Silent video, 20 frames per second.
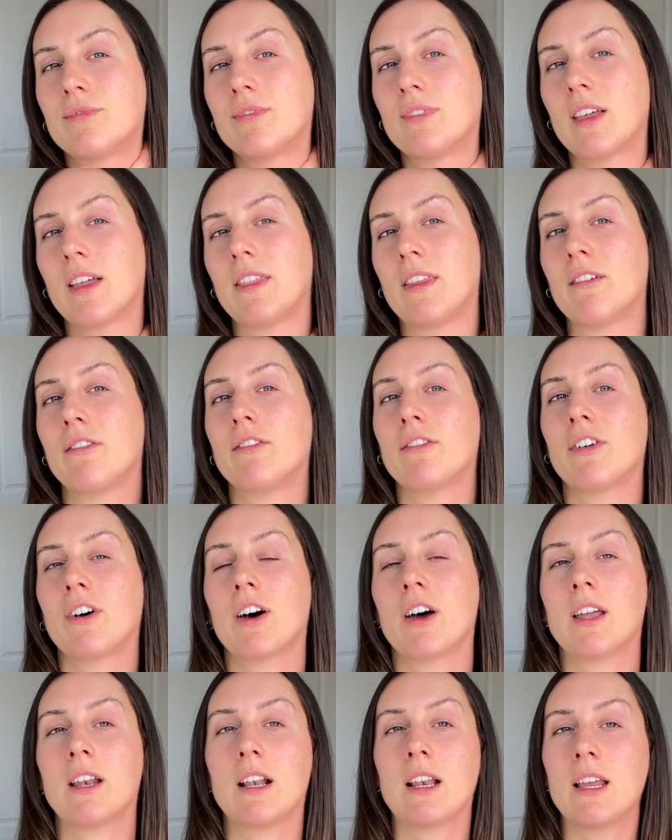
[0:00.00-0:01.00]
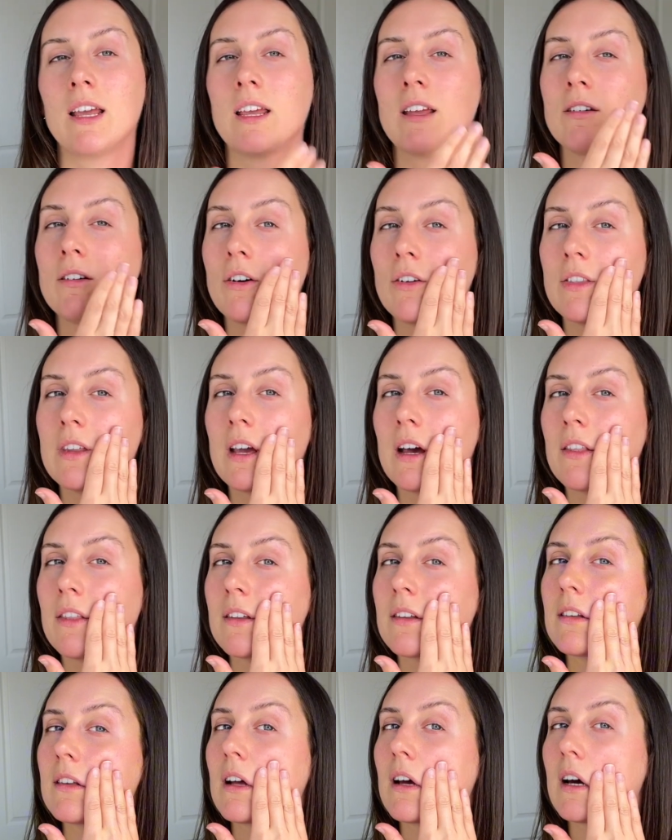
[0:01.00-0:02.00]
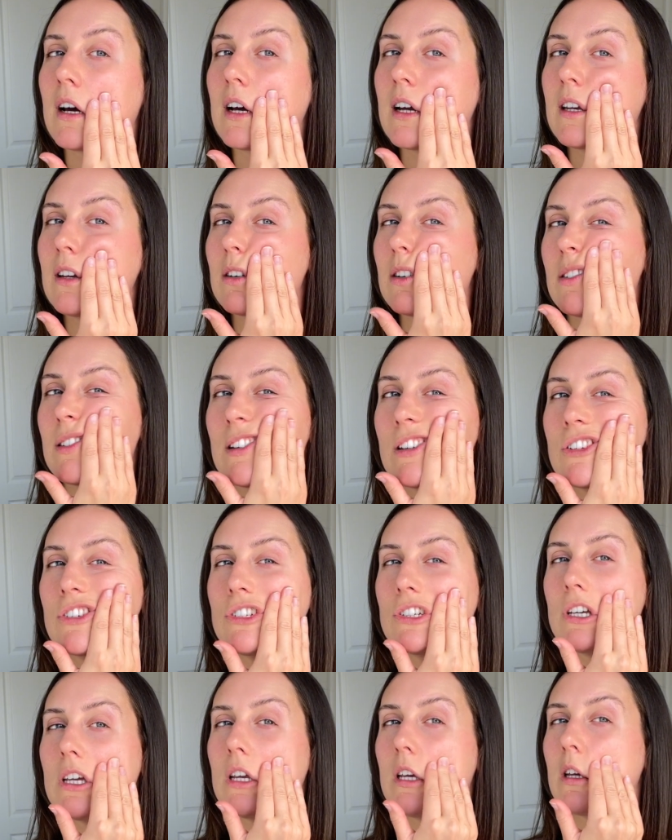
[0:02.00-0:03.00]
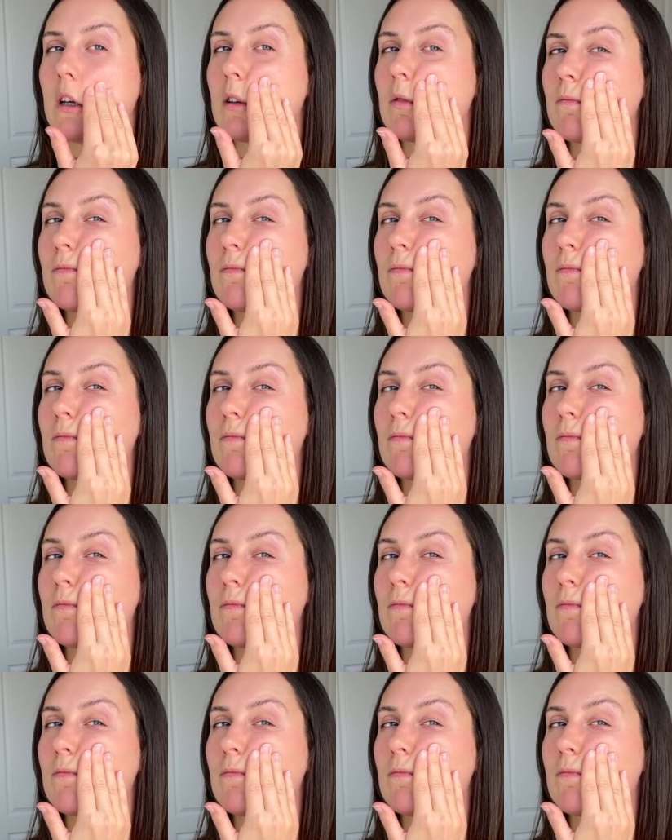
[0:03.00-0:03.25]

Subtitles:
And then finally on the other side, on the cheek.